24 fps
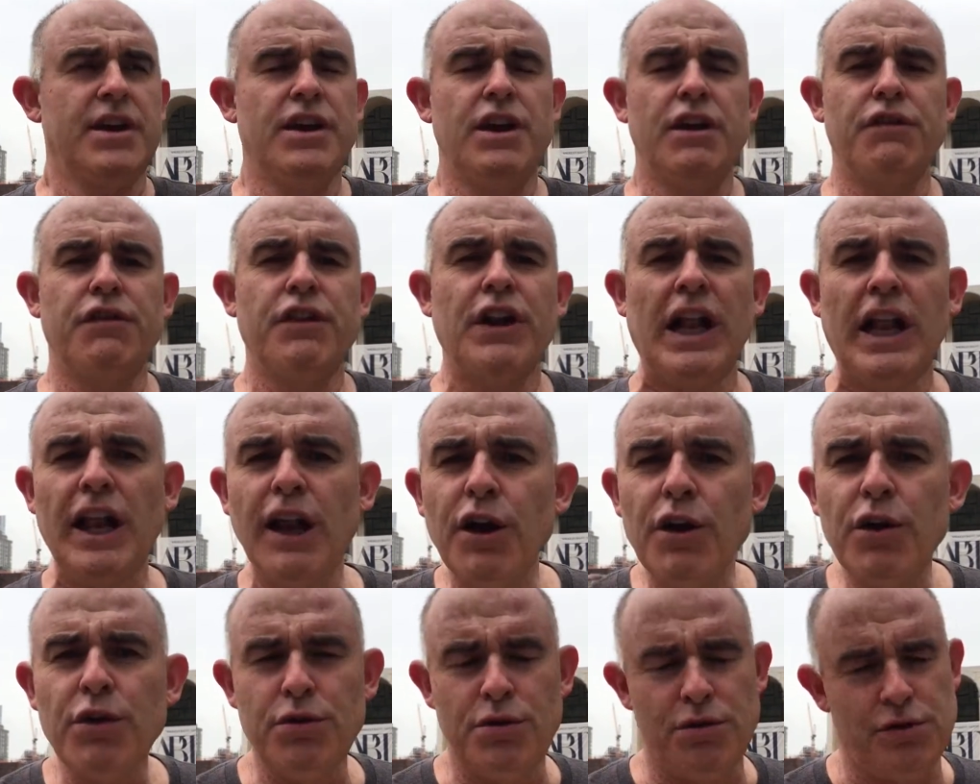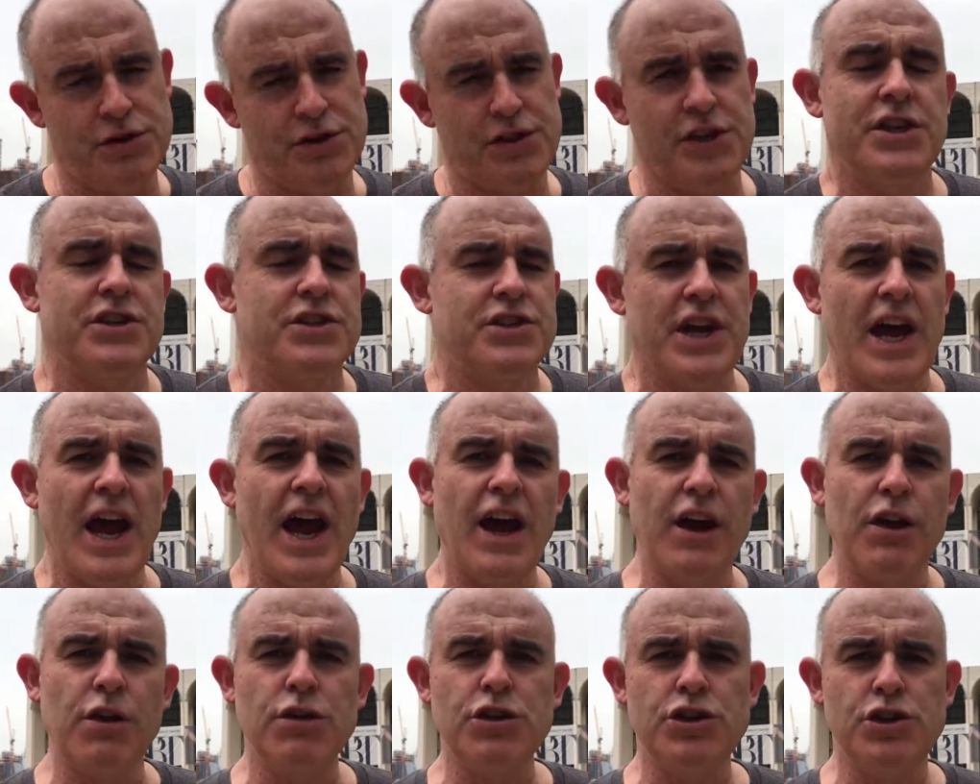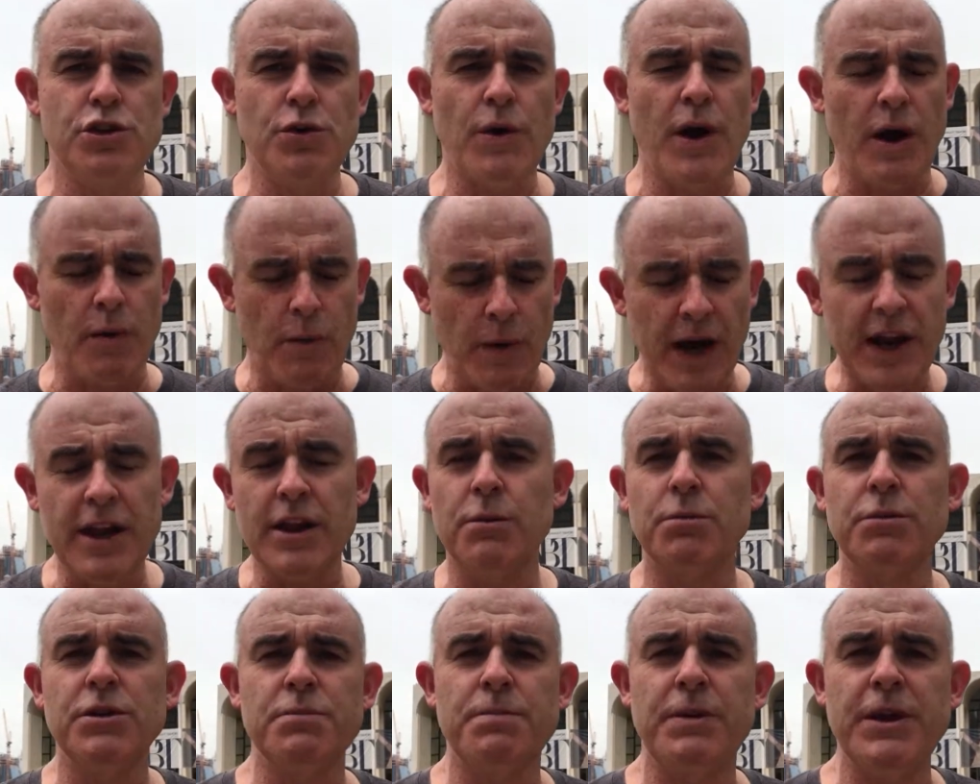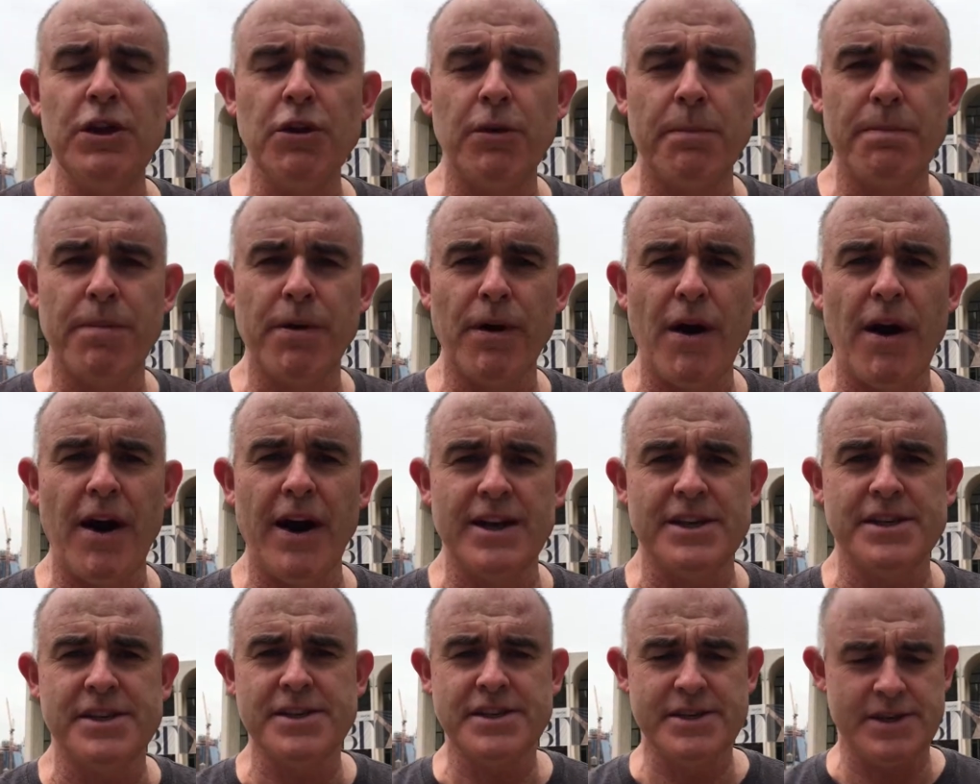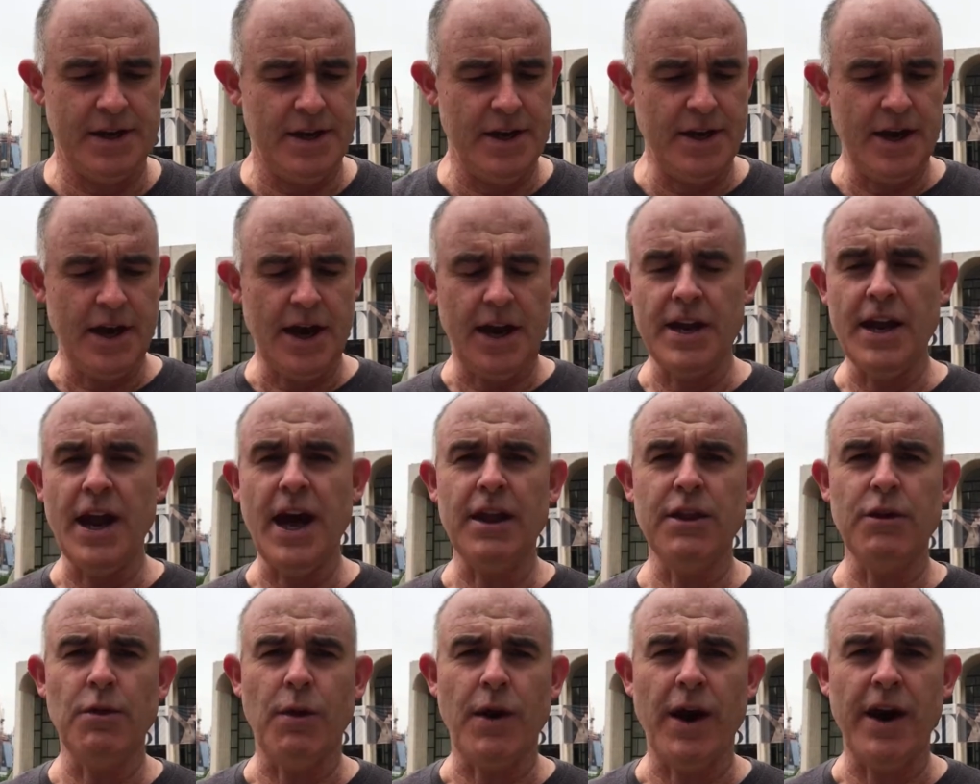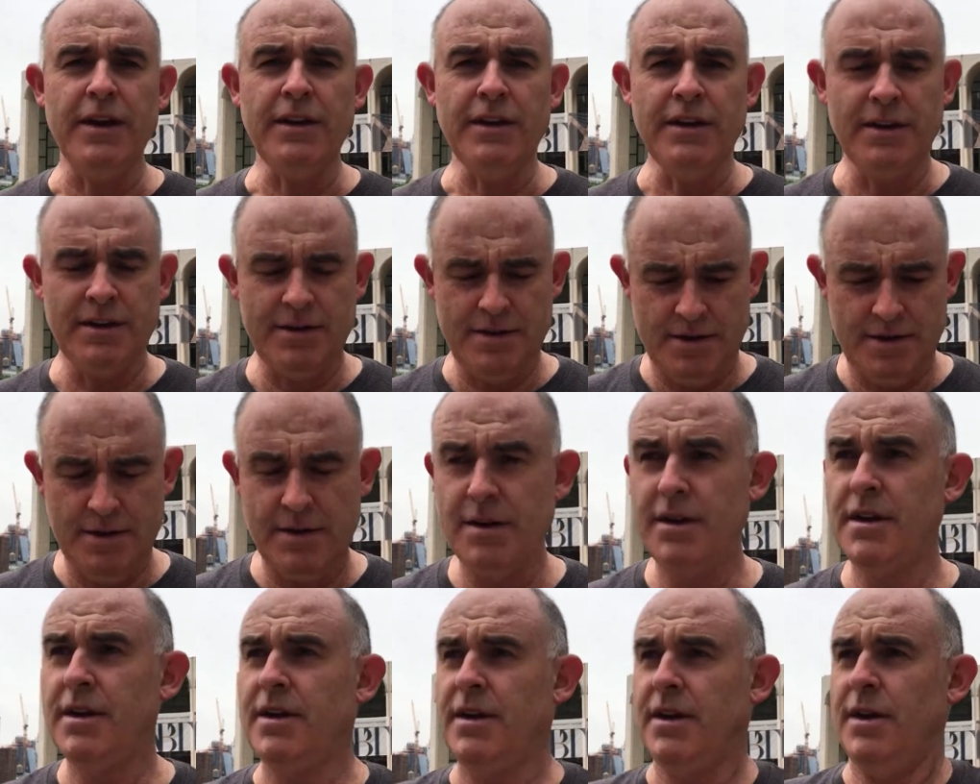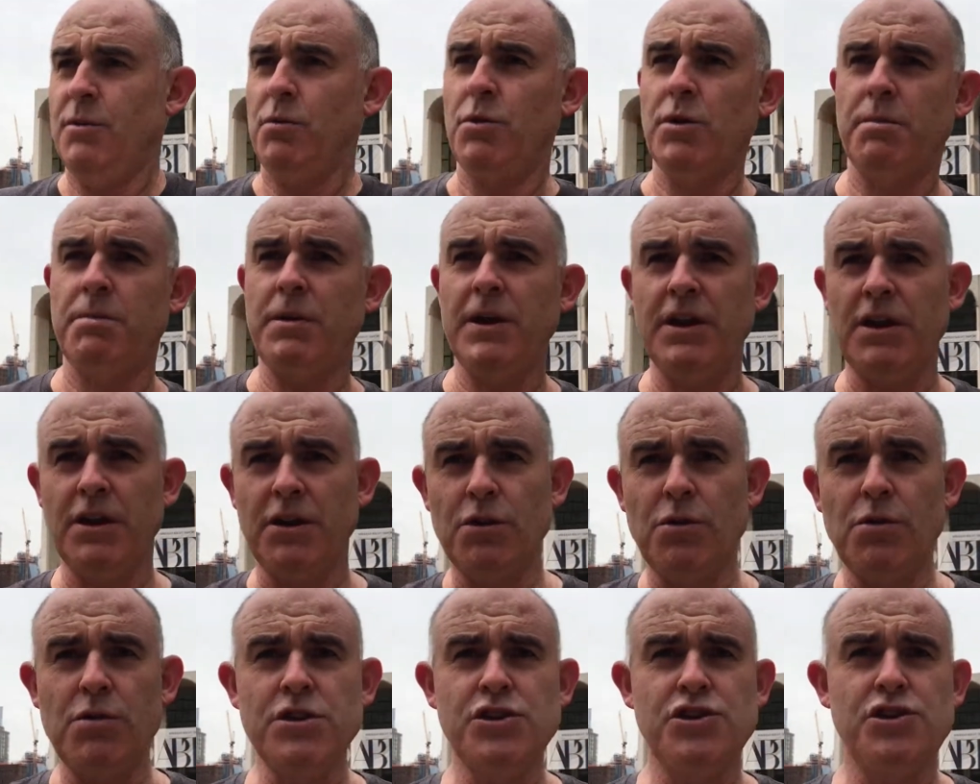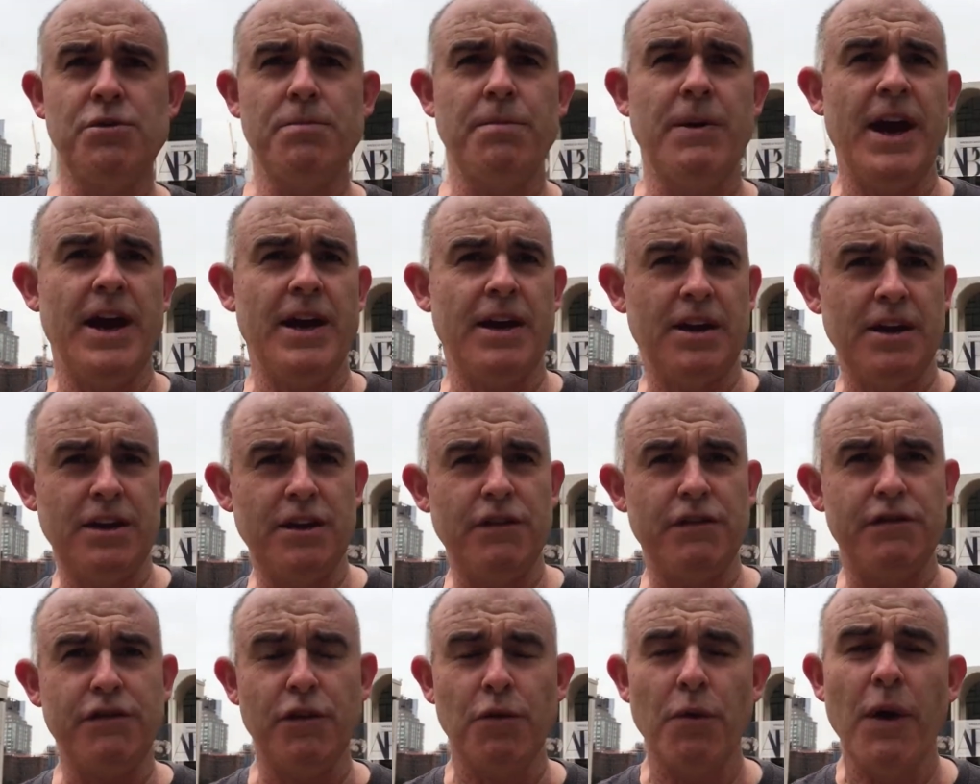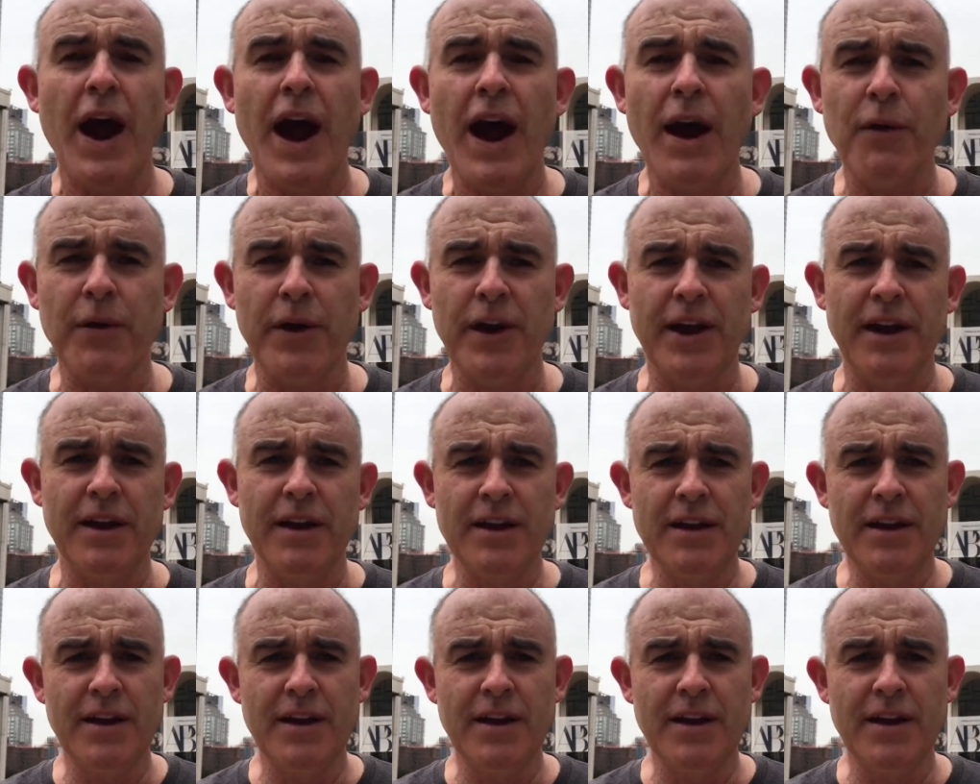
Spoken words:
give clues as to how good you are. One of them would be your price. Another one would be the noise you make in your Ferrari.